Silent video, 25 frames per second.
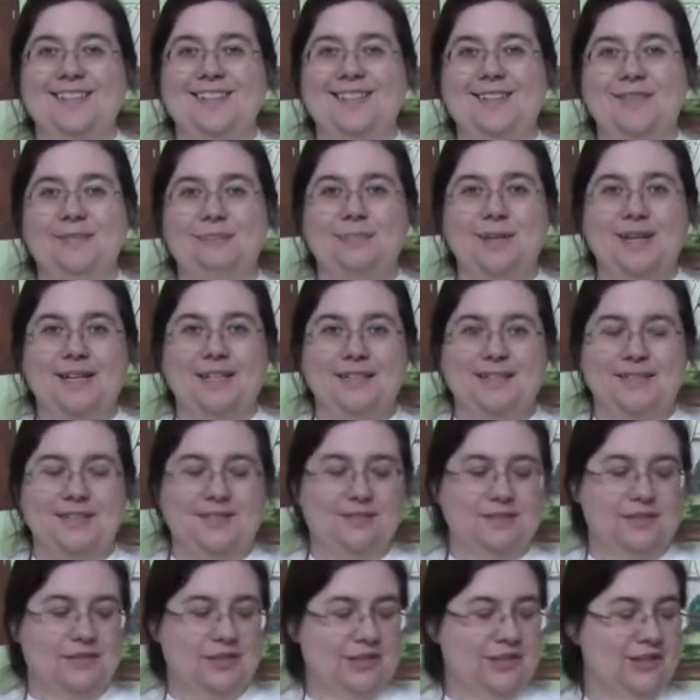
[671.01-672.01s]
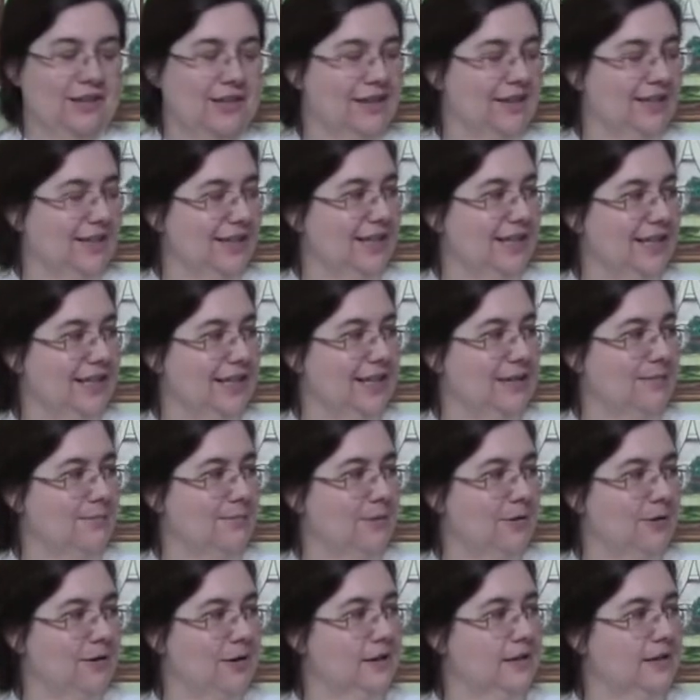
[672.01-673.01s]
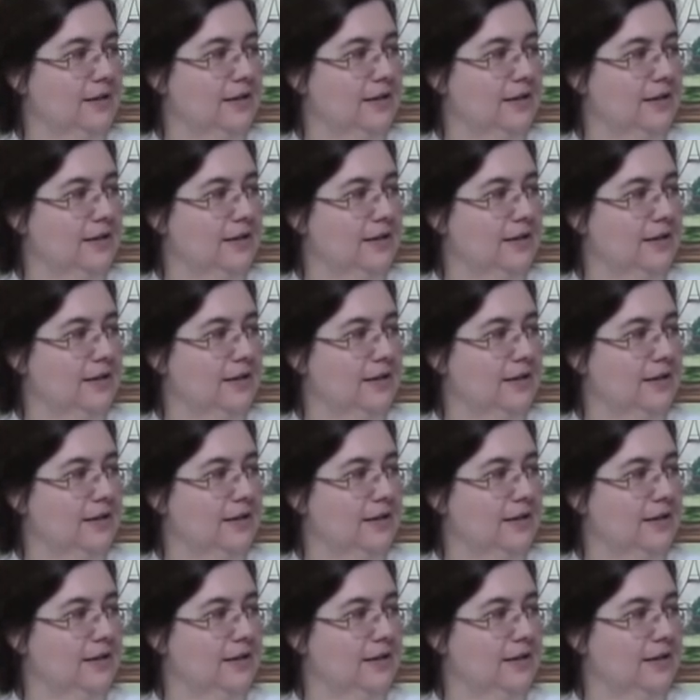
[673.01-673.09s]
the best Charlotte anymore.